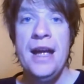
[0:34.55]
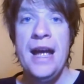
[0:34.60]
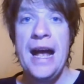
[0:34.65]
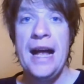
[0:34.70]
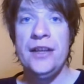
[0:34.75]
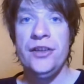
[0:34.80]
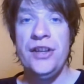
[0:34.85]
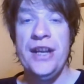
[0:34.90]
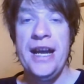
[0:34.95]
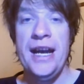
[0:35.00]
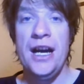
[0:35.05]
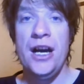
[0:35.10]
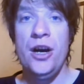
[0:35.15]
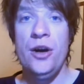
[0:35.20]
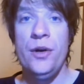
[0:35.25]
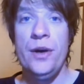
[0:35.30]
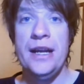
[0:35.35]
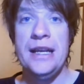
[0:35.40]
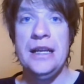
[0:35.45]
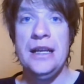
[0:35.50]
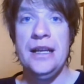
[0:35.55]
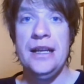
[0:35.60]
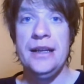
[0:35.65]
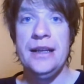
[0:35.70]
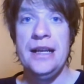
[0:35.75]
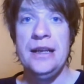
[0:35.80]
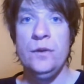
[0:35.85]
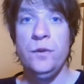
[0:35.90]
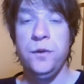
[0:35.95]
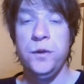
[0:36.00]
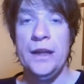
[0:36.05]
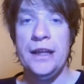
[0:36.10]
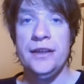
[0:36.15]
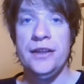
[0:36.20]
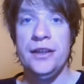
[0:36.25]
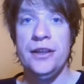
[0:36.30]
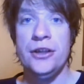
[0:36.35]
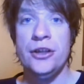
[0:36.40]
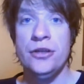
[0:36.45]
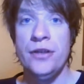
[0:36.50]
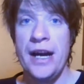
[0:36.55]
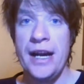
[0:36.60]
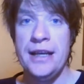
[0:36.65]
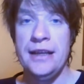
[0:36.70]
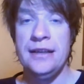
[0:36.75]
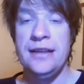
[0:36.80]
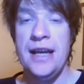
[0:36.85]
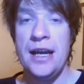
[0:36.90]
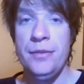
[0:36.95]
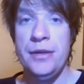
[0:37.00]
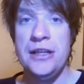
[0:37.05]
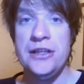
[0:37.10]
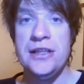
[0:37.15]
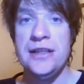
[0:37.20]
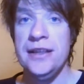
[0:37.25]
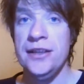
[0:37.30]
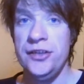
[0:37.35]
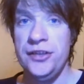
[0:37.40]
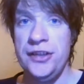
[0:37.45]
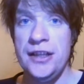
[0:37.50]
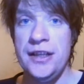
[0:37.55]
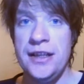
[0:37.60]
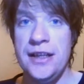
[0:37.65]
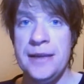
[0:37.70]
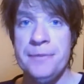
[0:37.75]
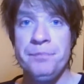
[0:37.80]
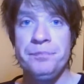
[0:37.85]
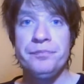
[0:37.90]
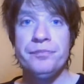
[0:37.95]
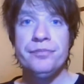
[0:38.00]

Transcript: has now inflicted great damage in the city.